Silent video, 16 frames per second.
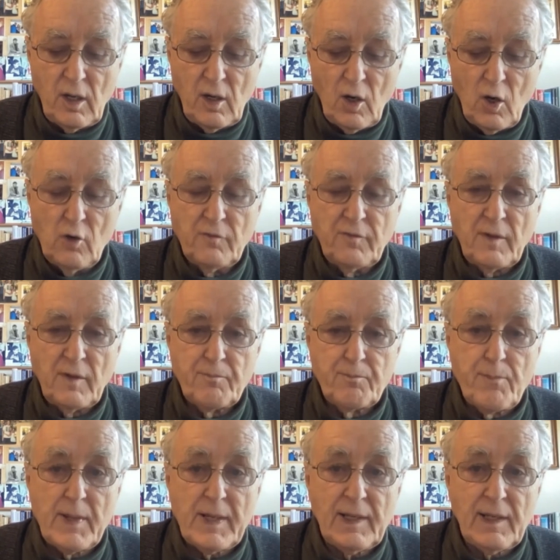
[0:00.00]
over
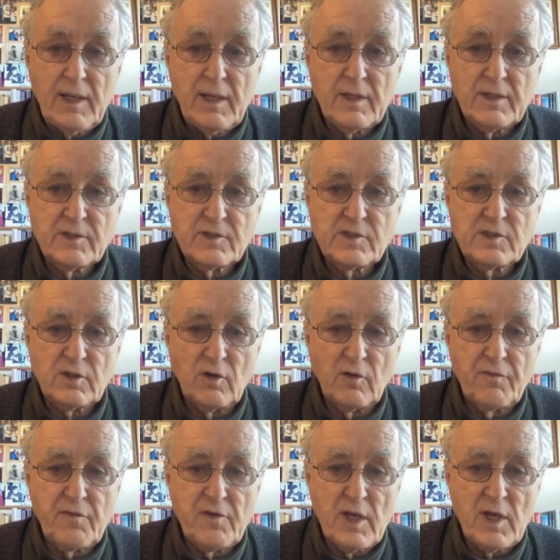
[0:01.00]
billions
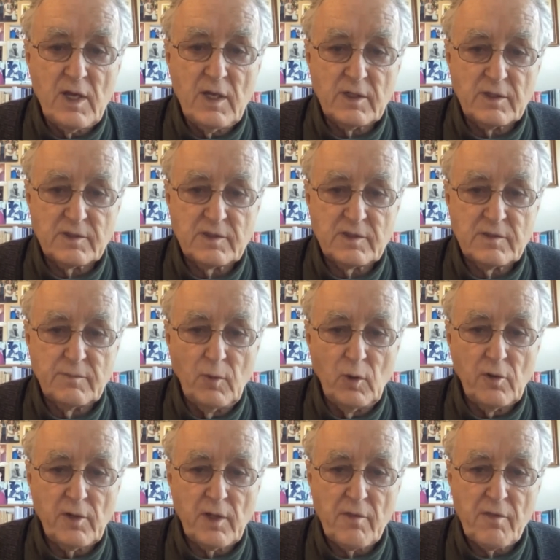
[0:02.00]
of years,
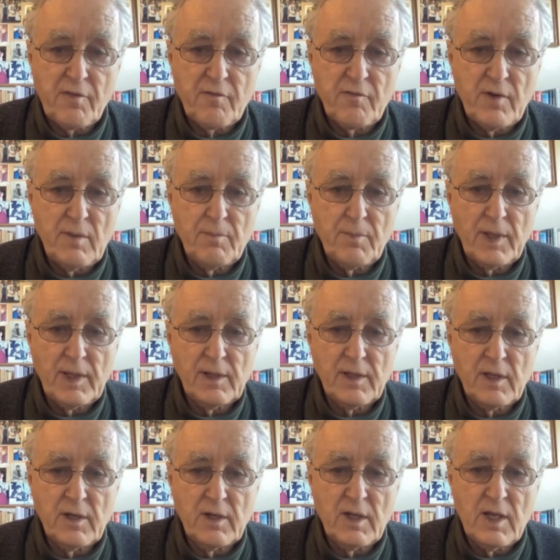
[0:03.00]
more than 3
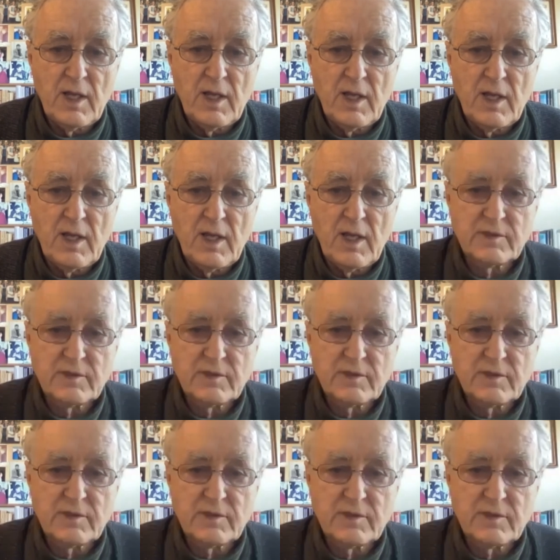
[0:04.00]
billion years,
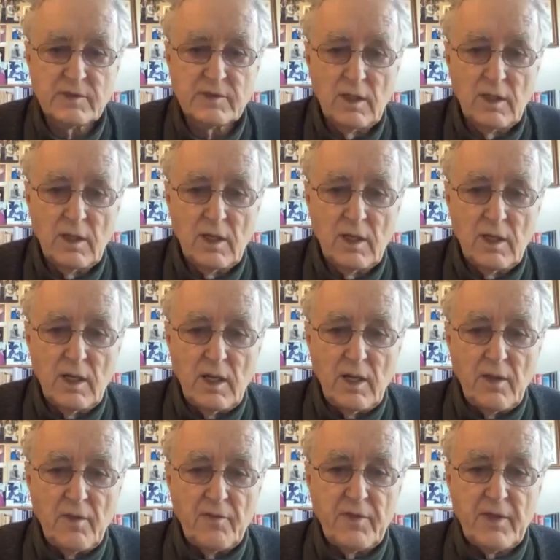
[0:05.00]

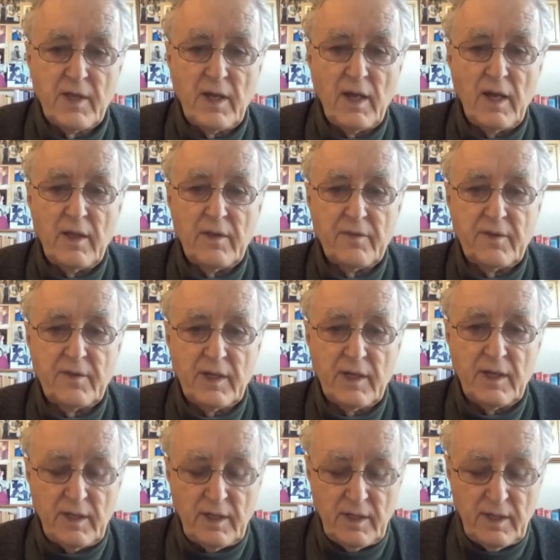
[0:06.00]
the
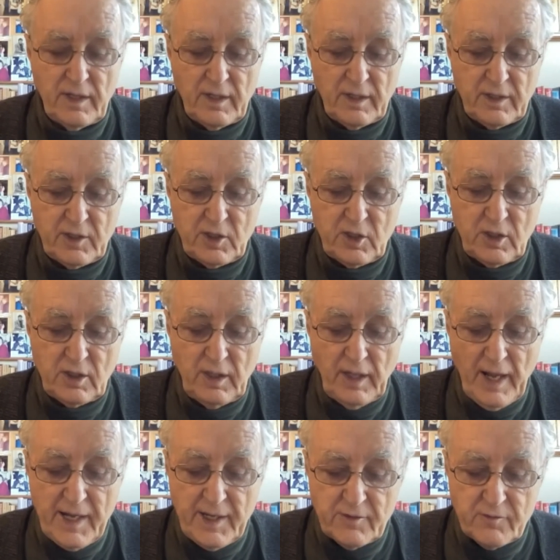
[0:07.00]

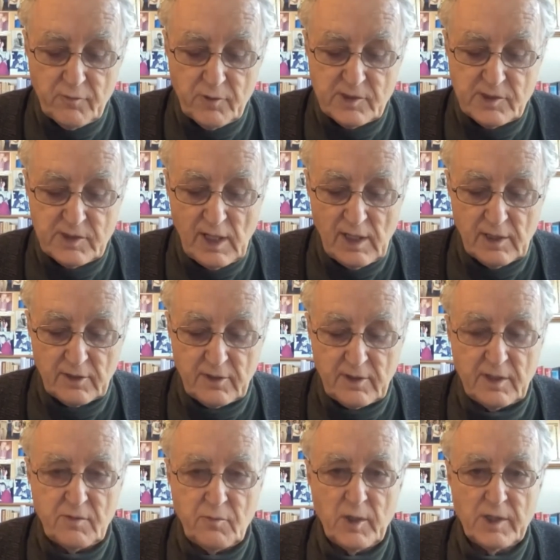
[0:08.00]
end result
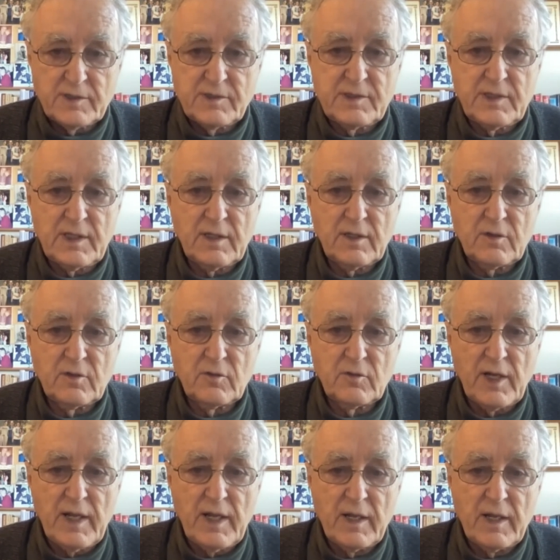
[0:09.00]
that we are seeing
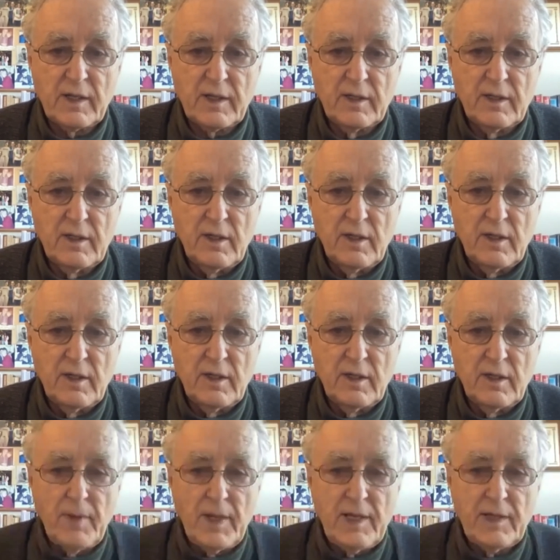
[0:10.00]
today
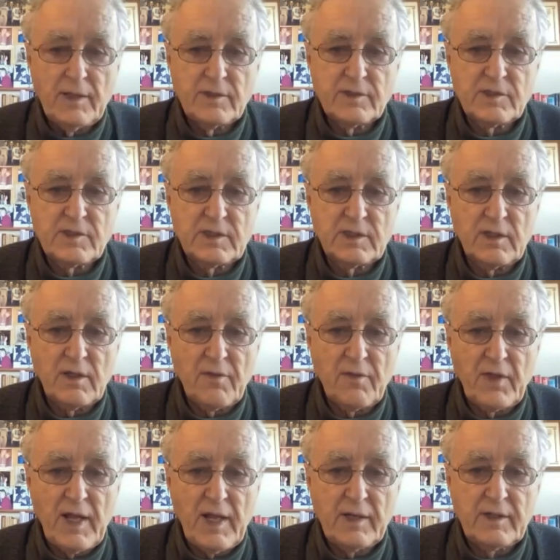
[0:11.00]
means
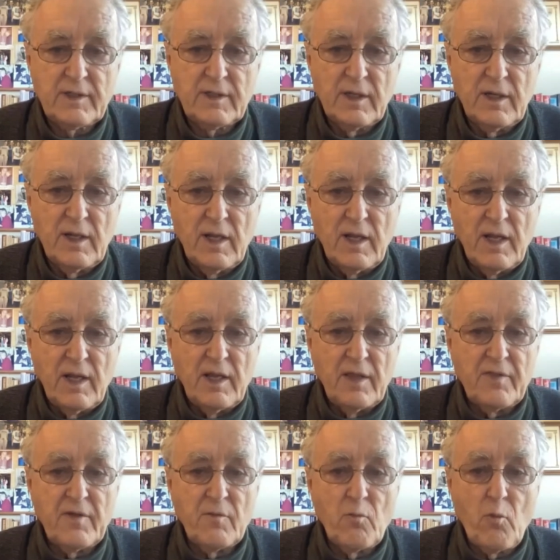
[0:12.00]
that
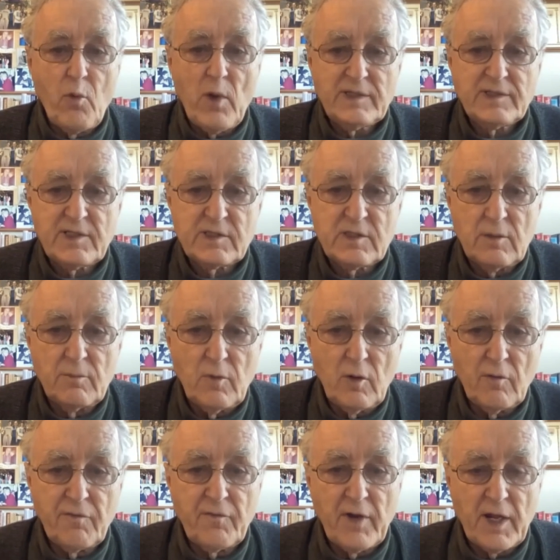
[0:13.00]
the wisdom
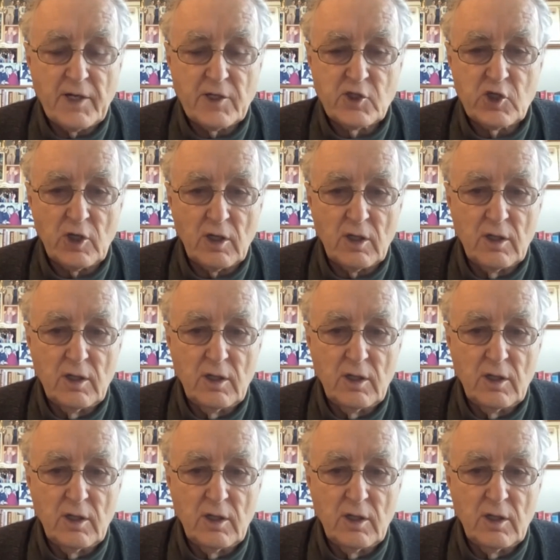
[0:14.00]
of nature